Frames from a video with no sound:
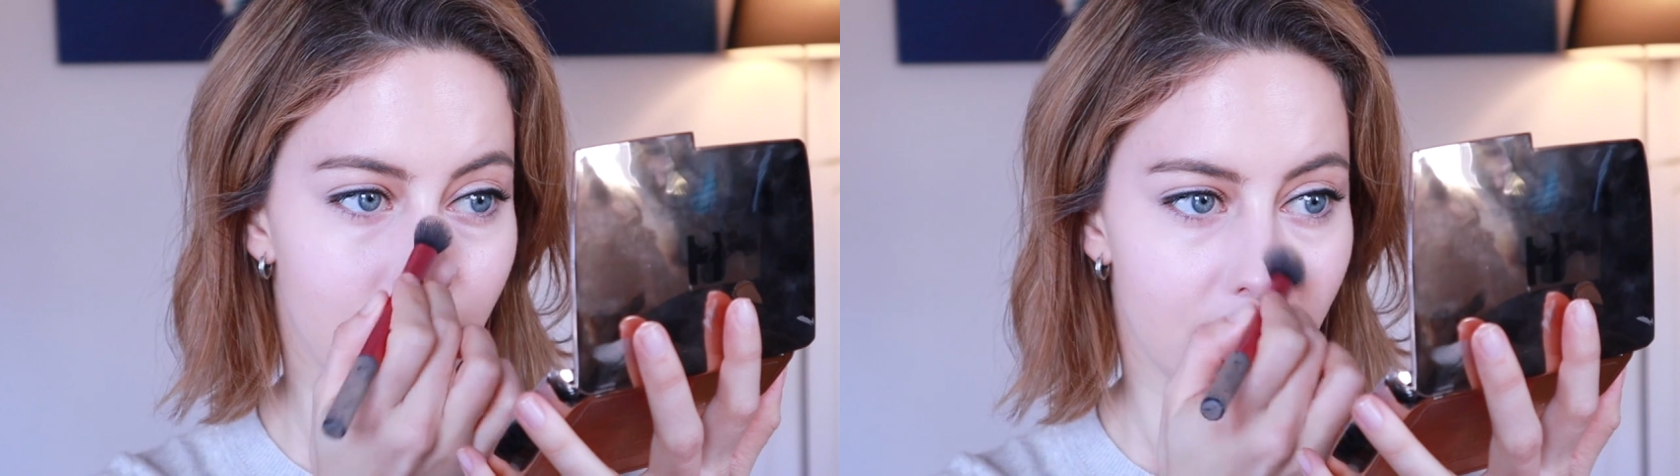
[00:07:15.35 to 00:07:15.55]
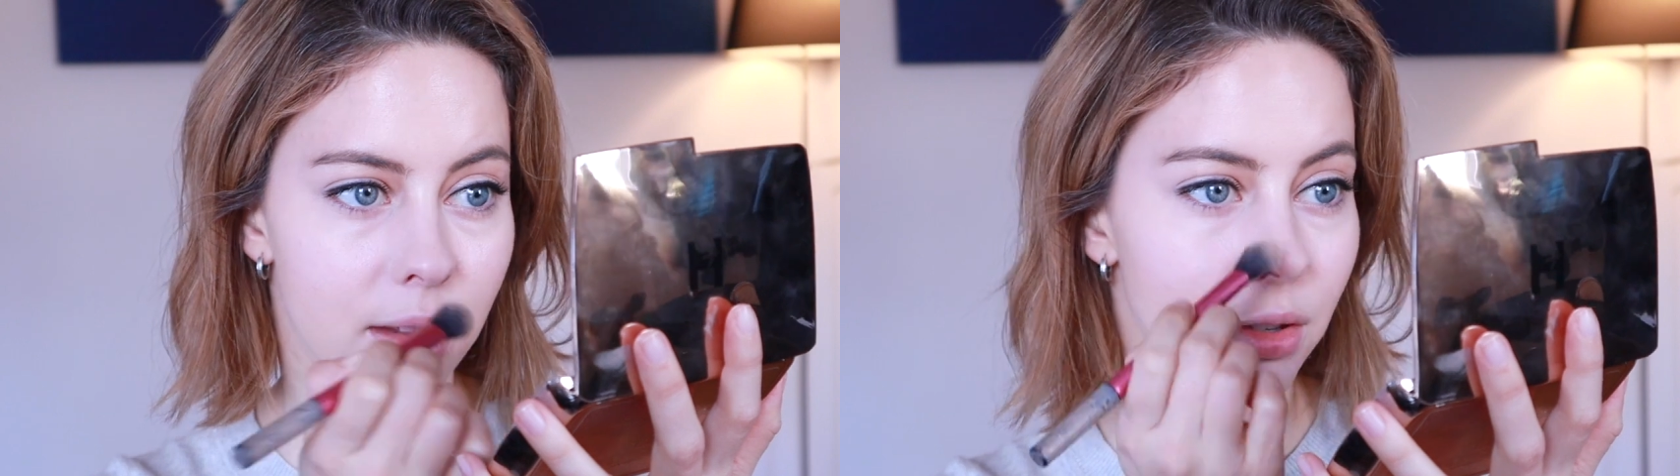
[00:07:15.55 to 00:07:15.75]

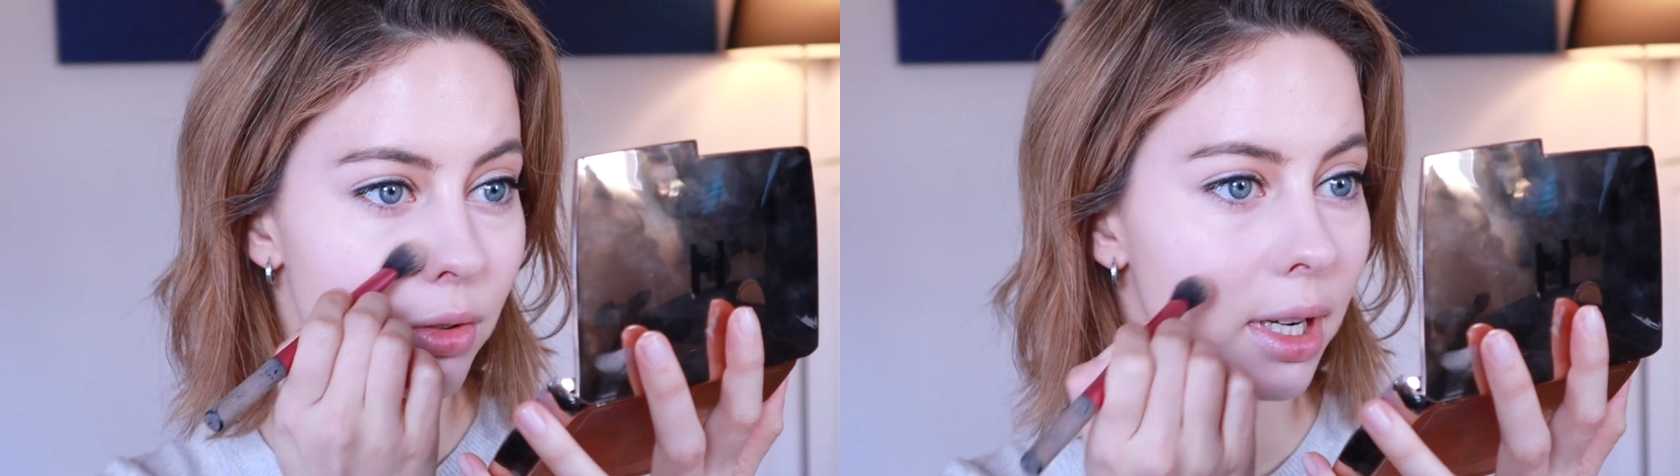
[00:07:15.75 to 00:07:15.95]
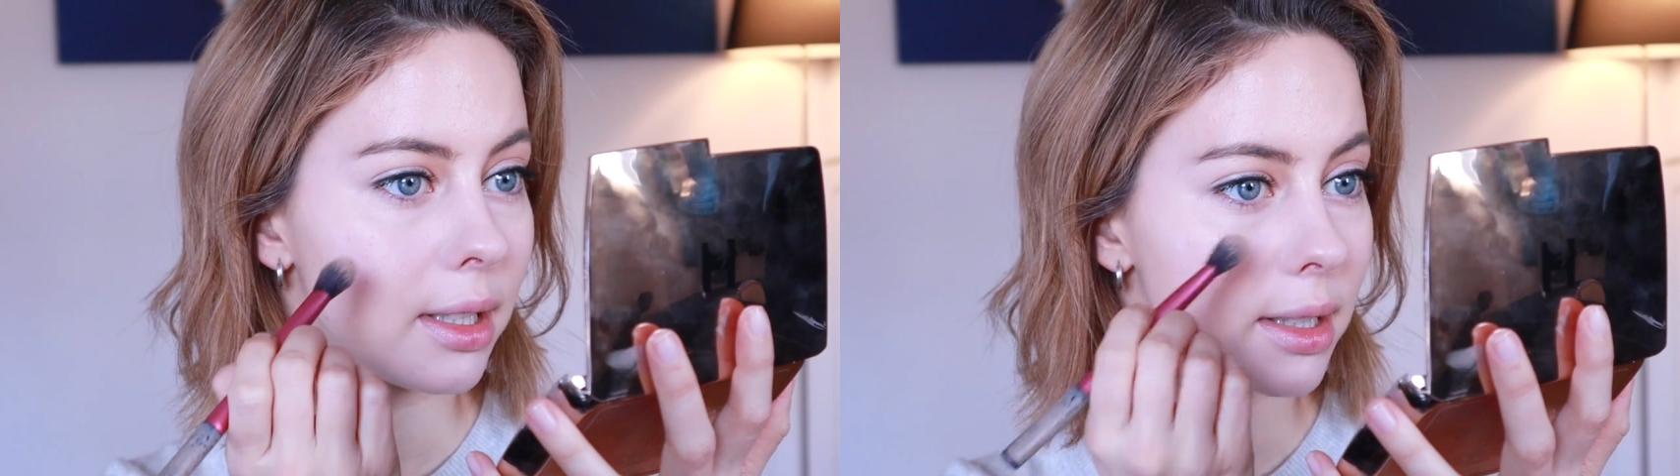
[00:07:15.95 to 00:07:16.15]
that the
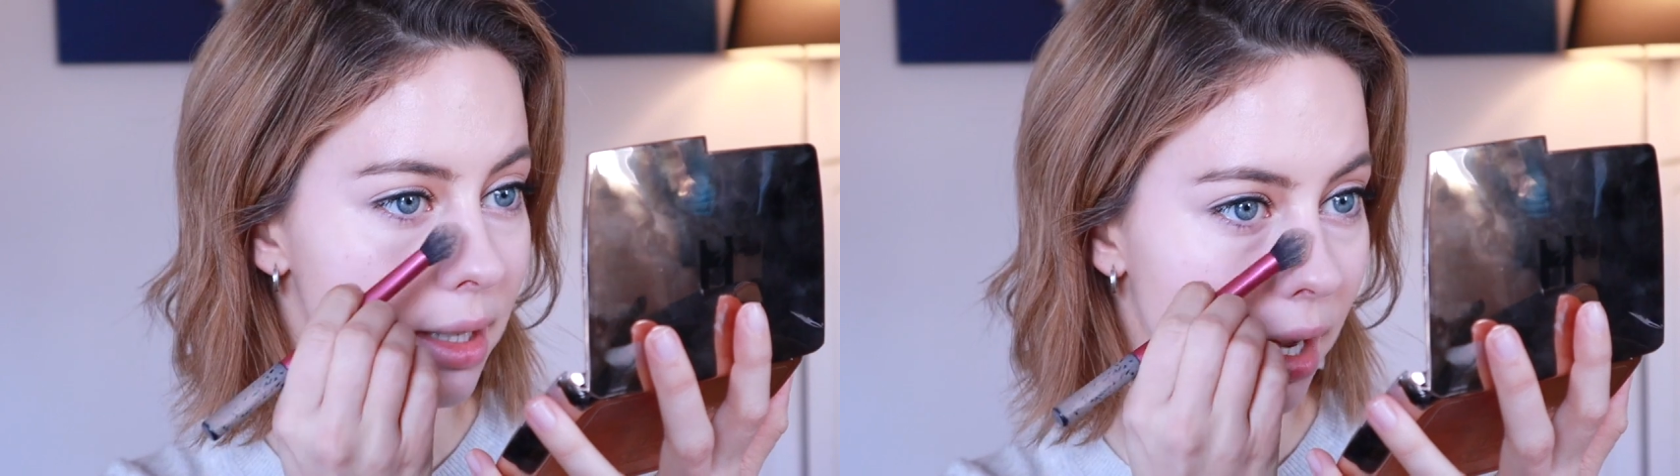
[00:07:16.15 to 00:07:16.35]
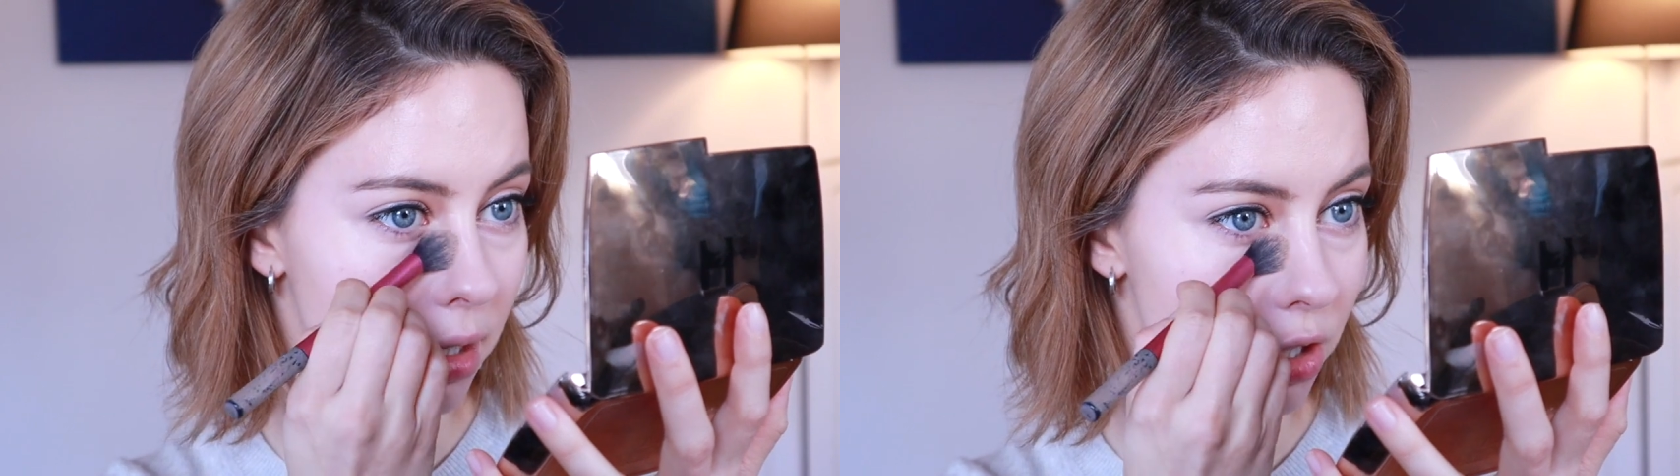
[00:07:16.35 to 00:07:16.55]
redness
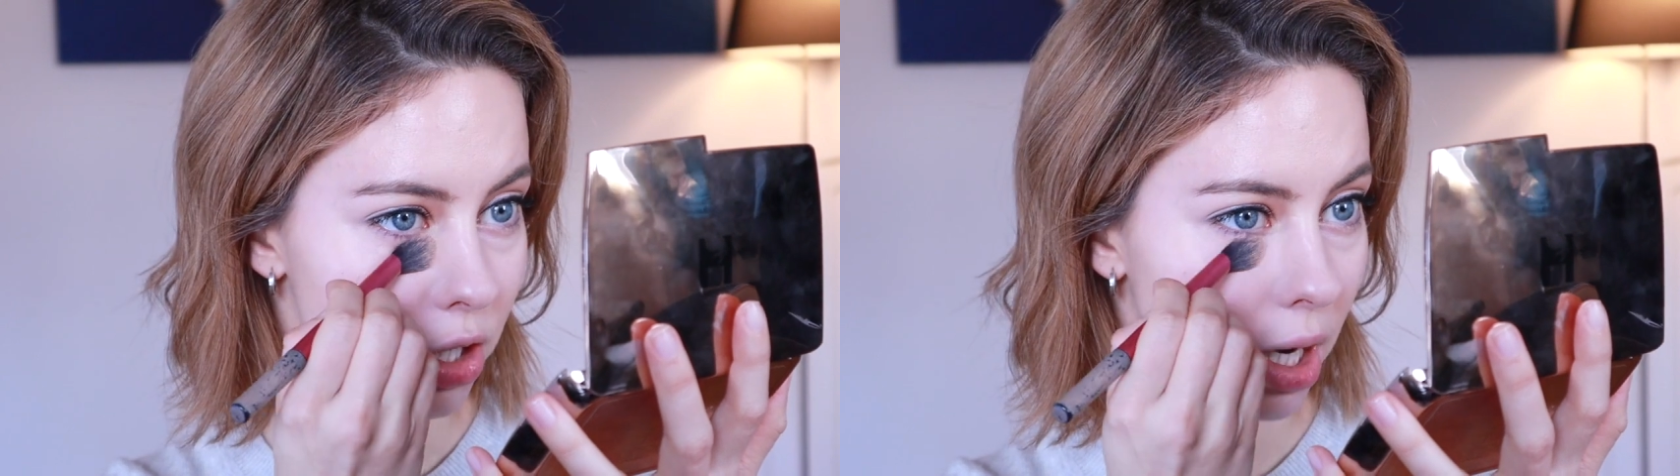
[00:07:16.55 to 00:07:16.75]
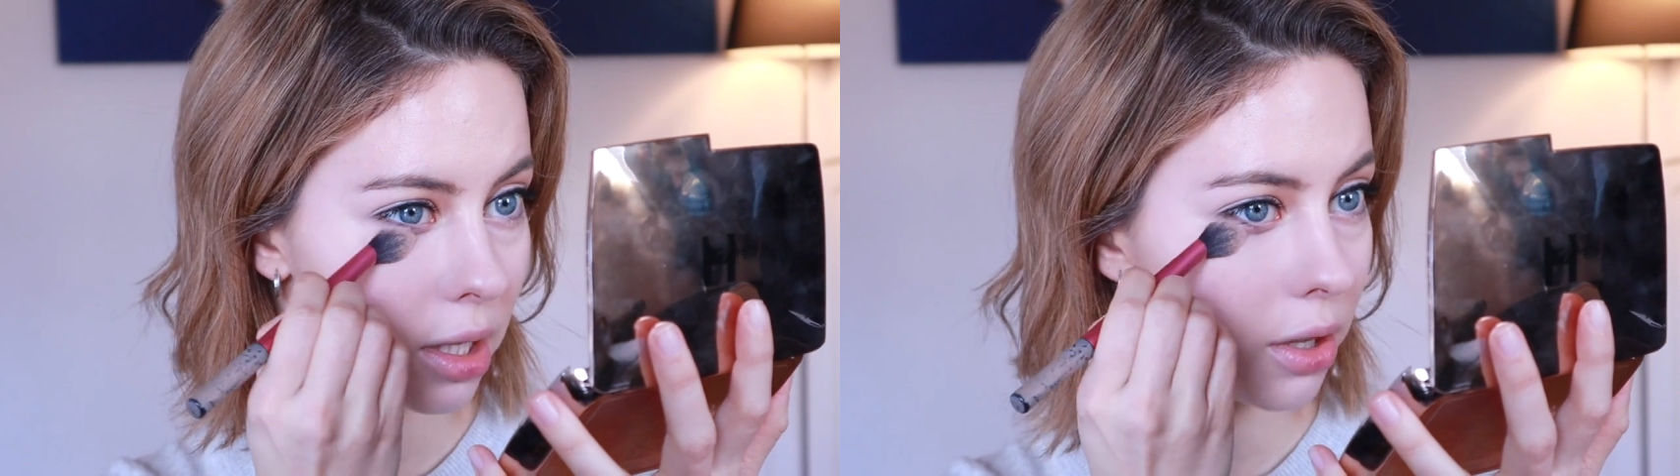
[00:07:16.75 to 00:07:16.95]
can't
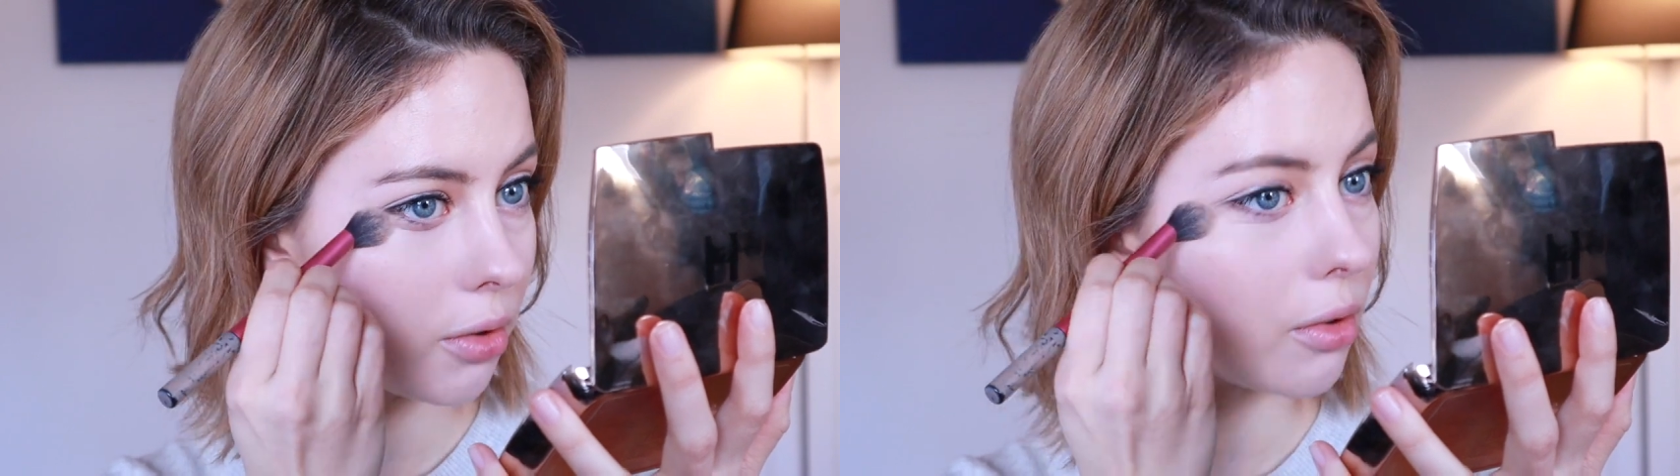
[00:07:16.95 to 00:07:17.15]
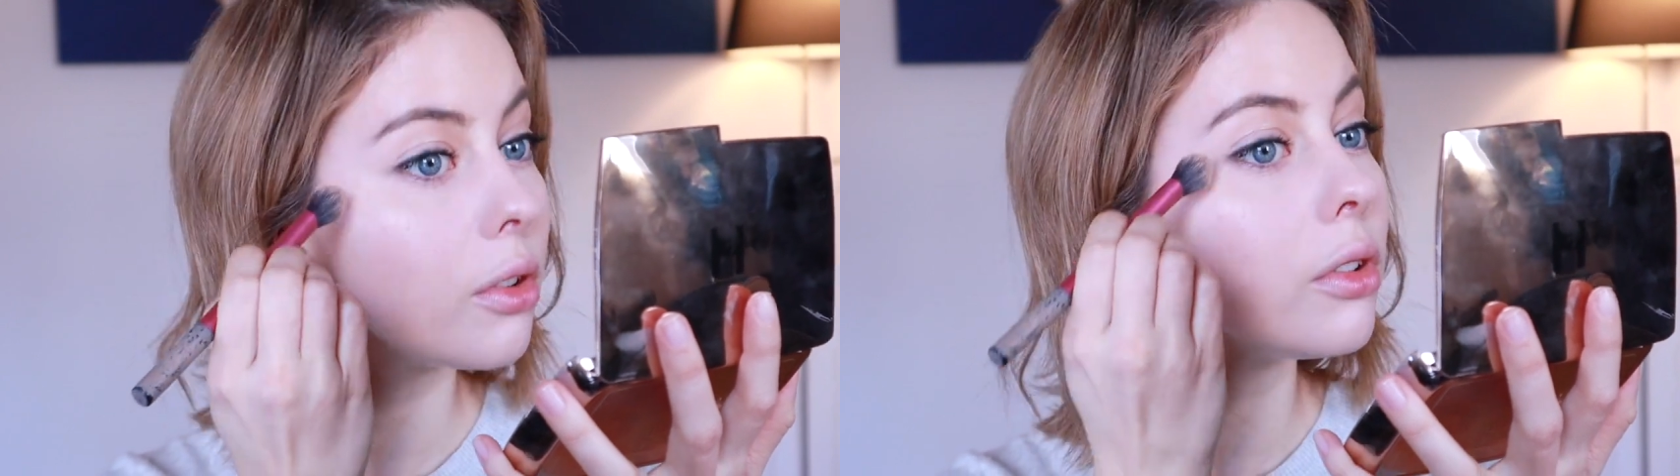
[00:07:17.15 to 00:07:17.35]
shine
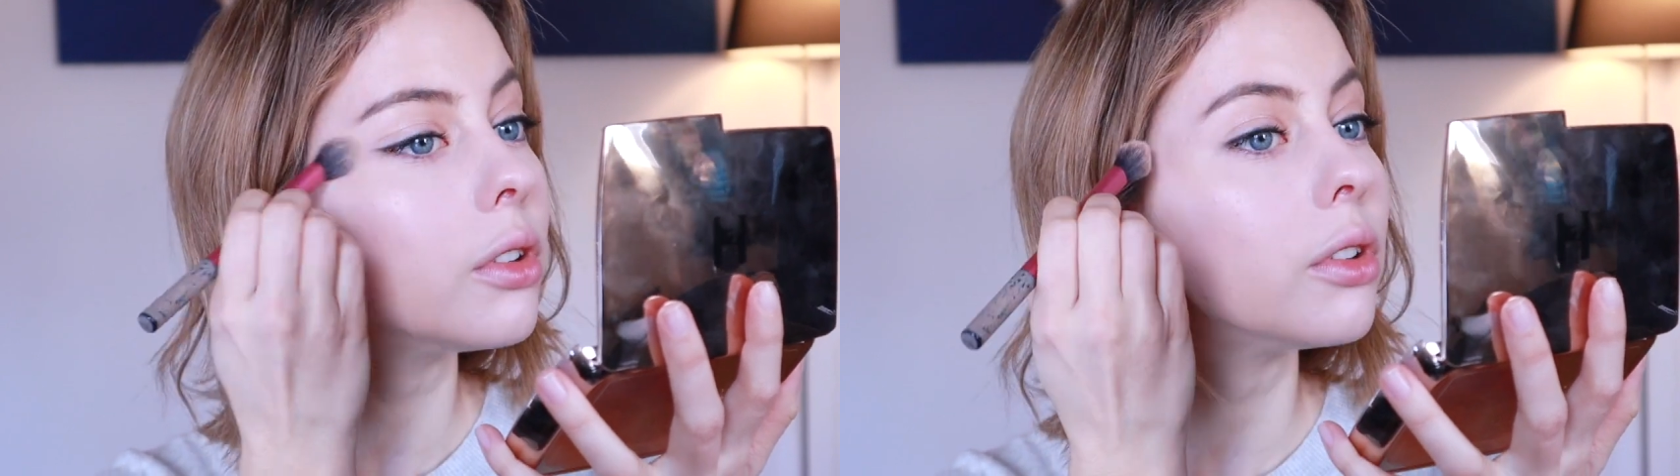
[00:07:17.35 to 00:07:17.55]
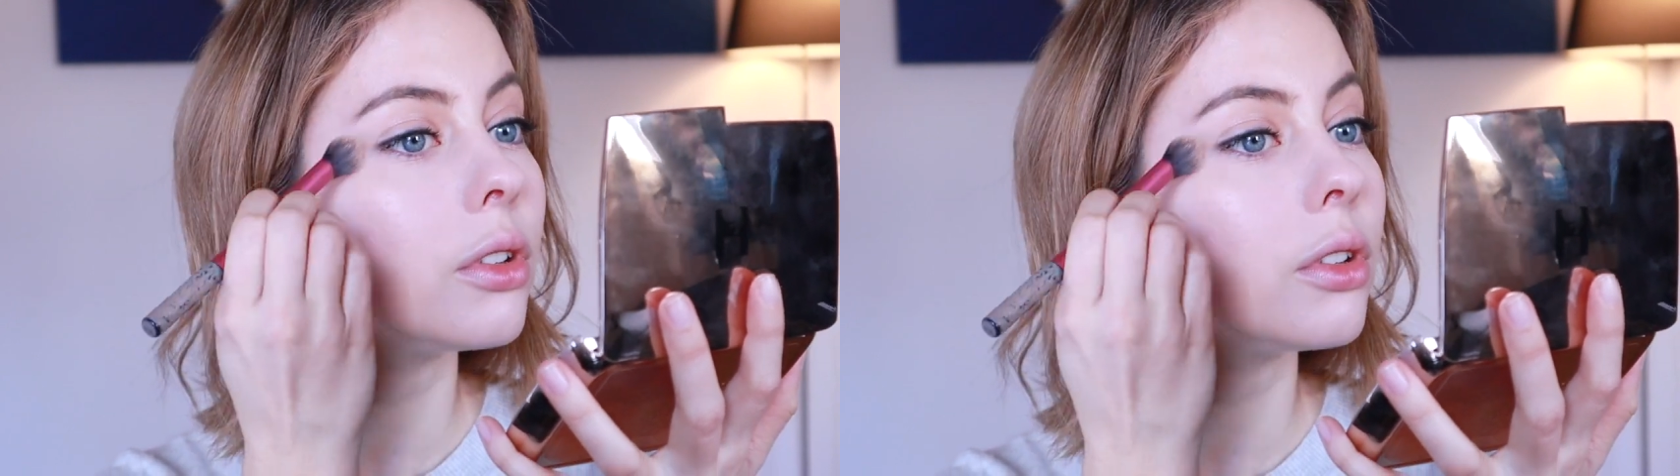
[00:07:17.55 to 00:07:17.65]
through.